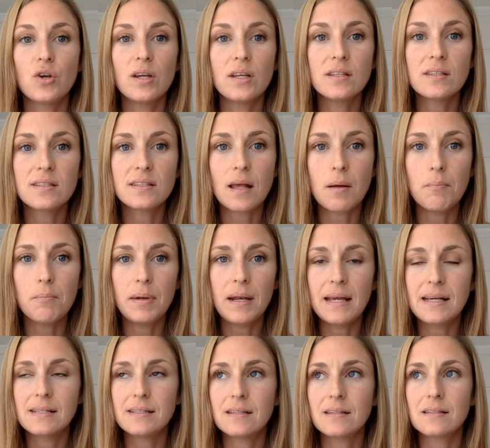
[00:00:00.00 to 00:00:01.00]
in some
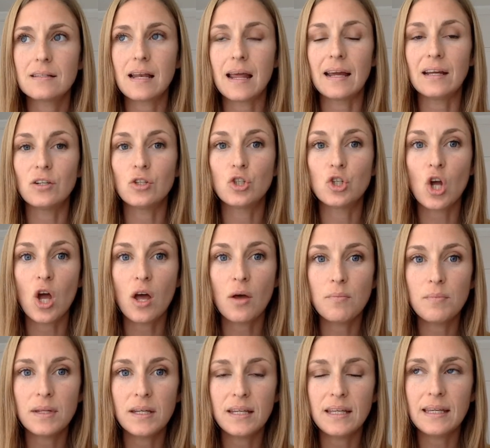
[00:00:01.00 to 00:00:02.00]
places like
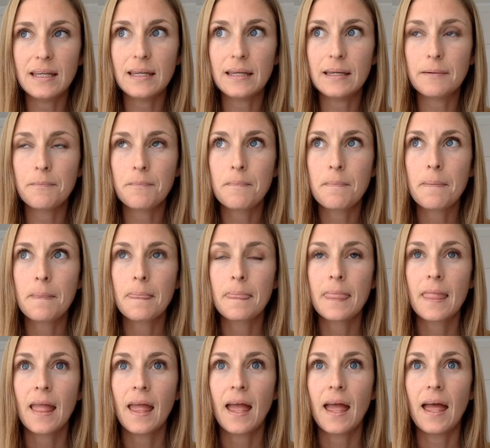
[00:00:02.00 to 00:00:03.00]
Germany
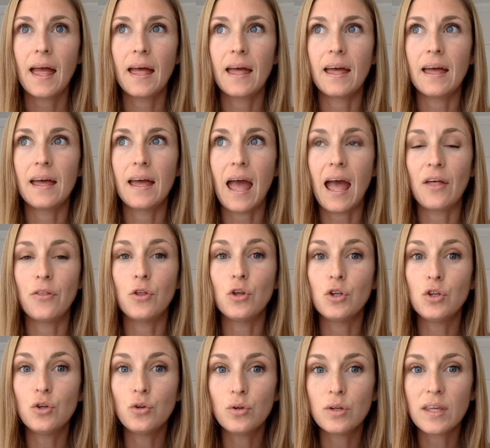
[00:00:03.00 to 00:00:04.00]
and
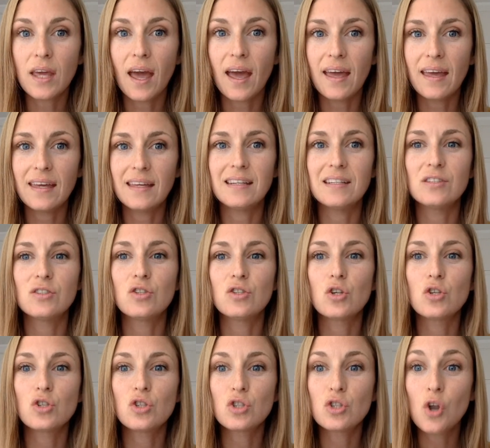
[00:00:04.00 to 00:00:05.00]
the UK, it is
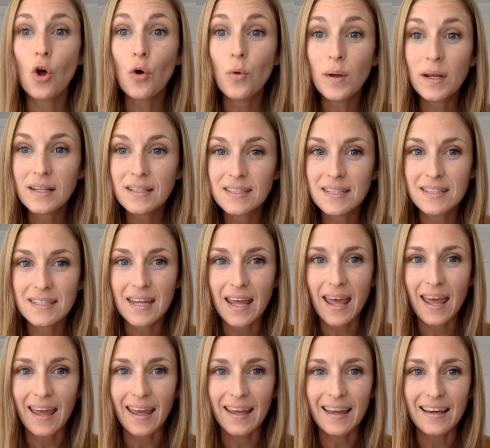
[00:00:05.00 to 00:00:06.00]
snowing
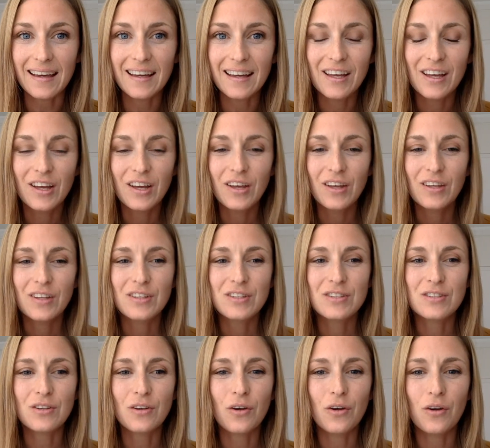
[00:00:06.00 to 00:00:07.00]
today.
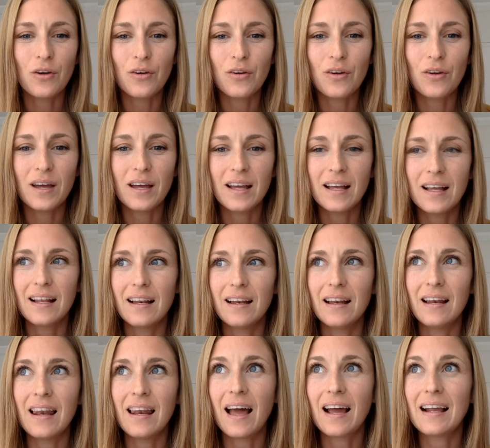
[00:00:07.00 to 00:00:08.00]
So
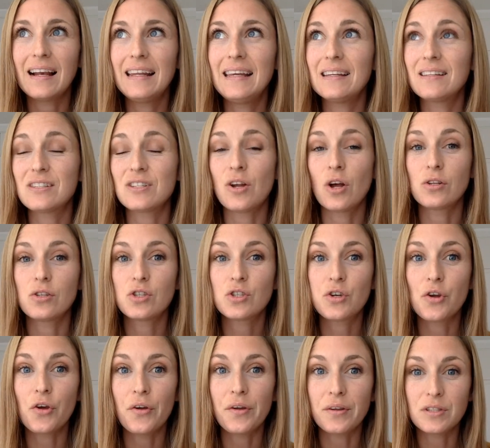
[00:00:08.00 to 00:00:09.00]
luckily, it's not
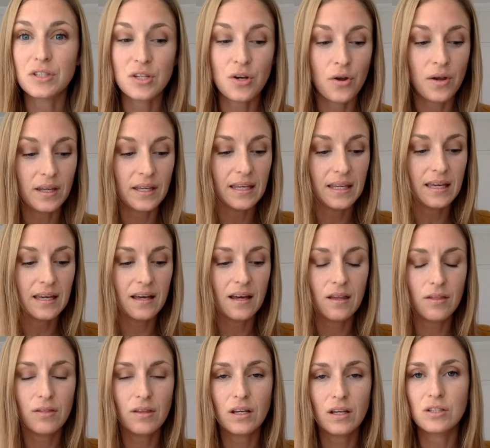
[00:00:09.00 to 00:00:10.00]
snowing here.
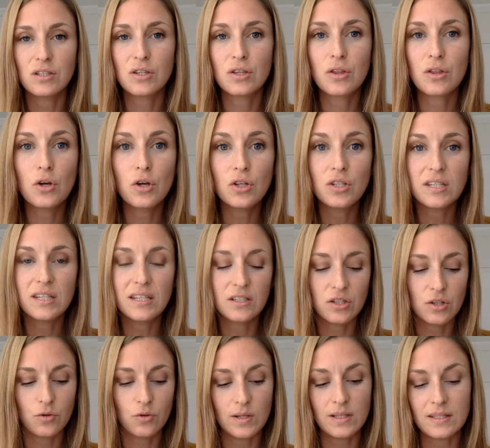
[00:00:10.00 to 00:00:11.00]
I think it's 13
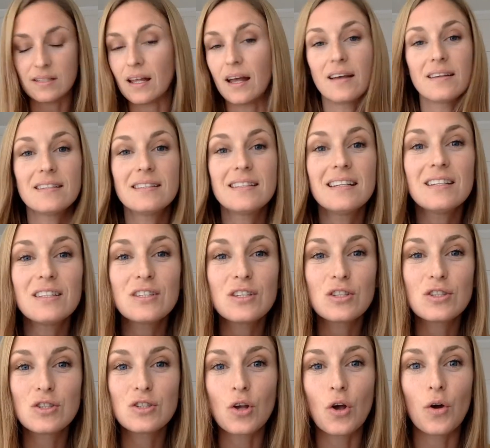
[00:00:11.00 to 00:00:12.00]
degrees Celsius,
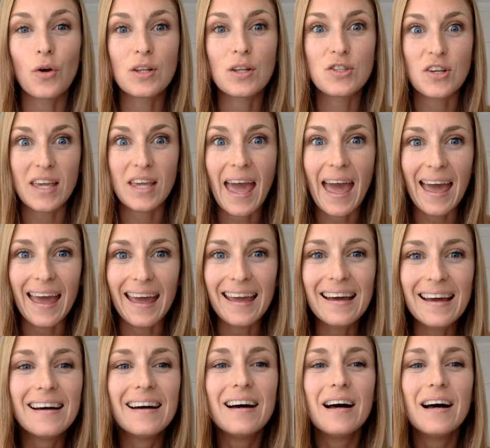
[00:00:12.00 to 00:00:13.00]
so it's
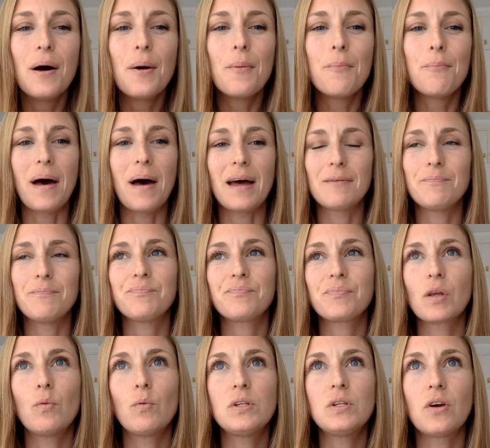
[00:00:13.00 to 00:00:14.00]
okay. But
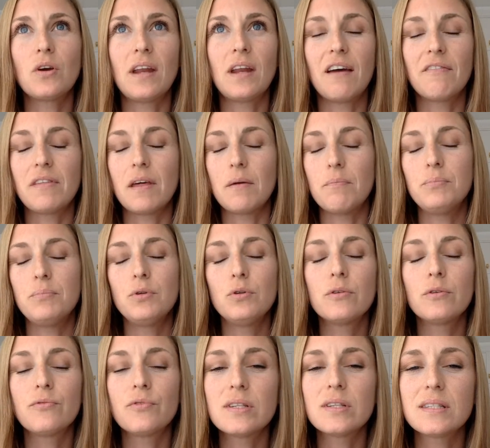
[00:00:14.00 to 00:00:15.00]
we don't have that
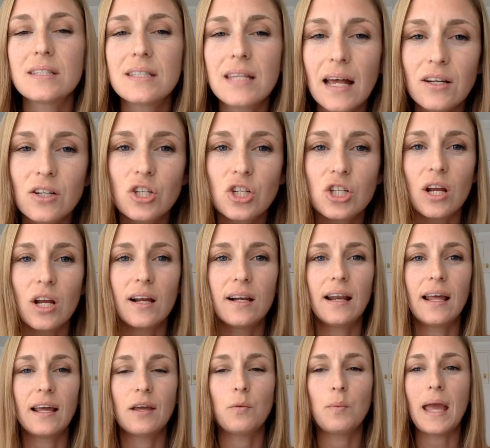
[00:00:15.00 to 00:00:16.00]
beautiful sunshine
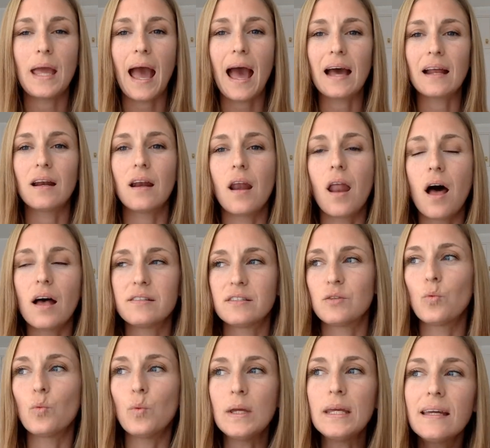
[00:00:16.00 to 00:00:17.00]
like we had
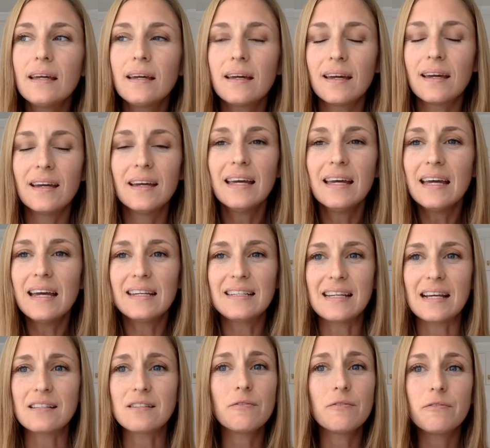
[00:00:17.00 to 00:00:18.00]
last week. It
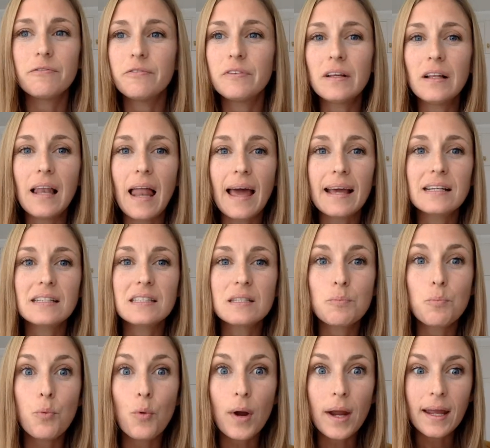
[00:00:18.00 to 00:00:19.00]
doesn't feel like
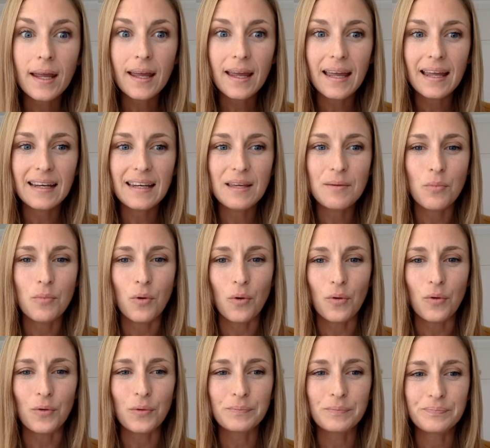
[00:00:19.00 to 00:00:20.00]
spring
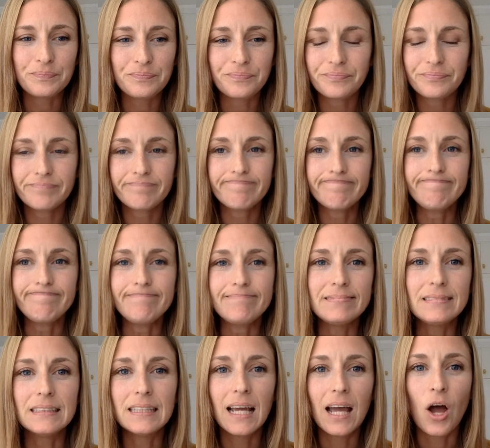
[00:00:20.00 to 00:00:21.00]
anymore.
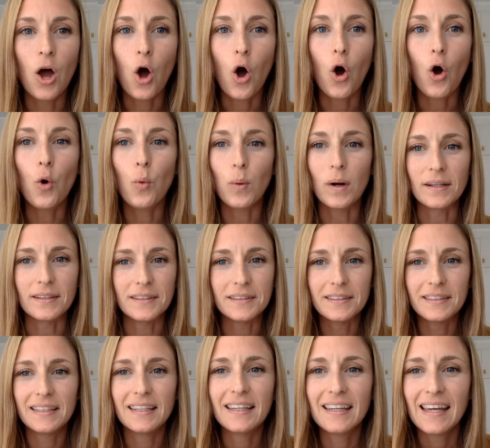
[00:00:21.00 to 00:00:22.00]
Oh
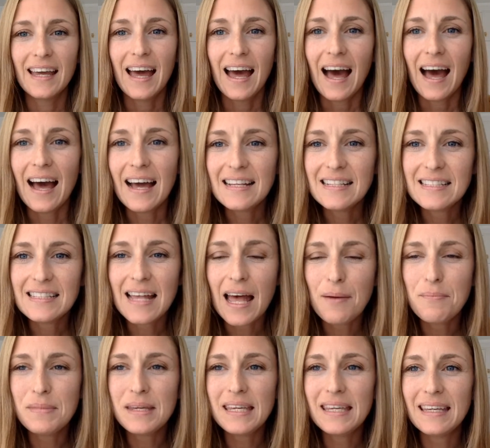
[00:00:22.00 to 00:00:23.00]
well. Hi,
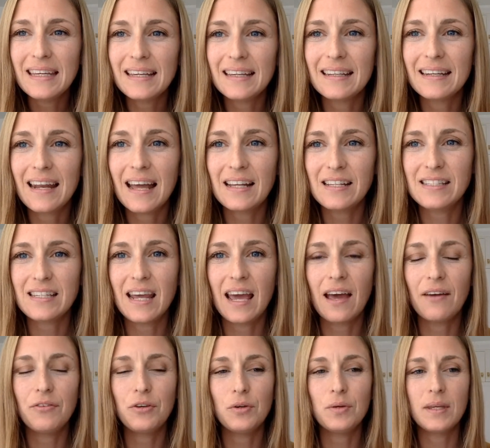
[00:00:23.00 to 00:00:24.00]
Sammy. Nice to
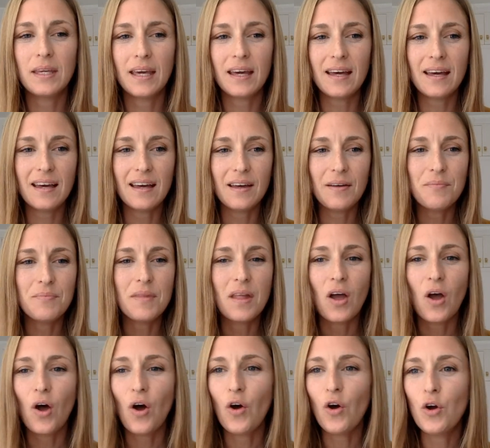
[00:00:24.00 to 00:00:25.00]
have you here.
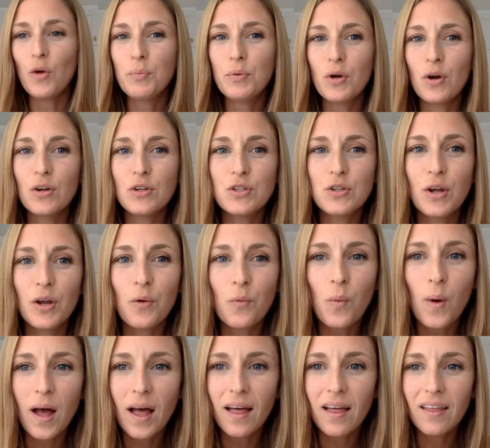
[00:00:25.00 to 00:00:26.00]
I hope you are doing
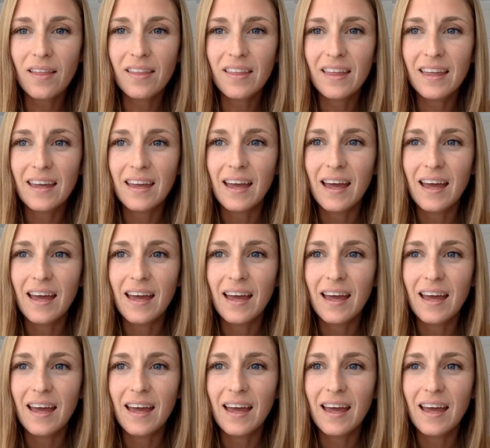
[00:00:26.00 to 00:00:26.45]
well.